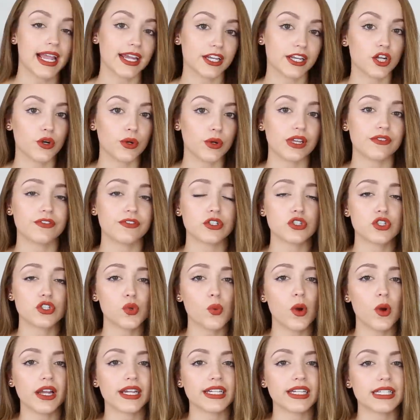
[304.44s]
Side note, if you
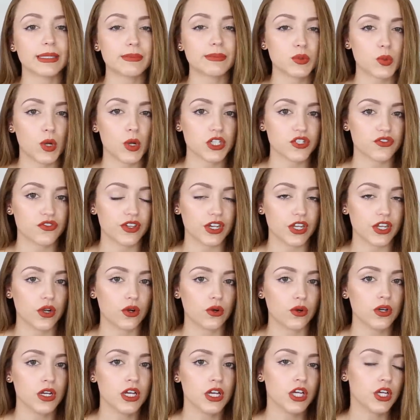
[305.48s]
do want a lip swatch
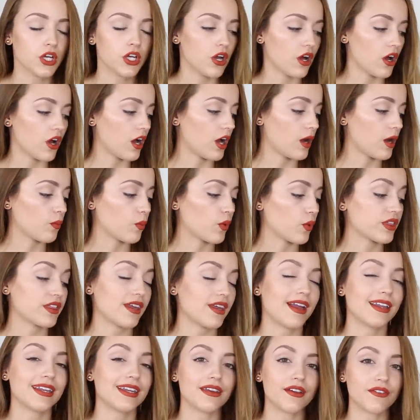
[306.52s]
video um, with
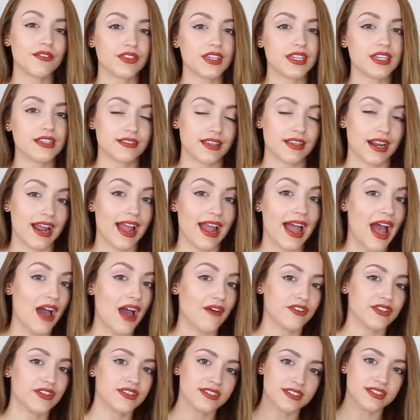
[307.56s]
any of these that I
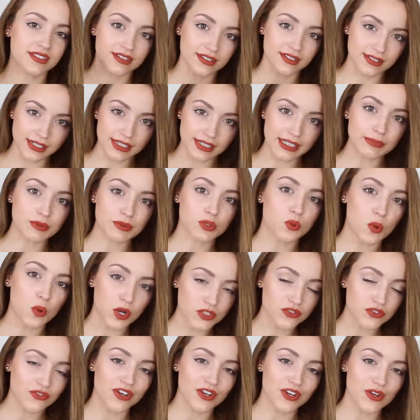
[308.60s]
haven't done a lip
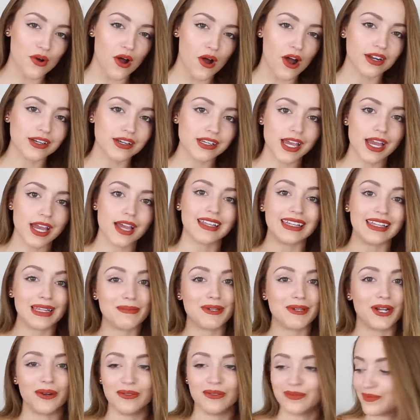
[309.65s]
swatch video on yet, let
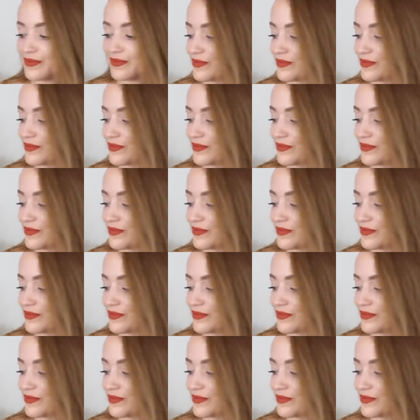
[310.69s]
me know.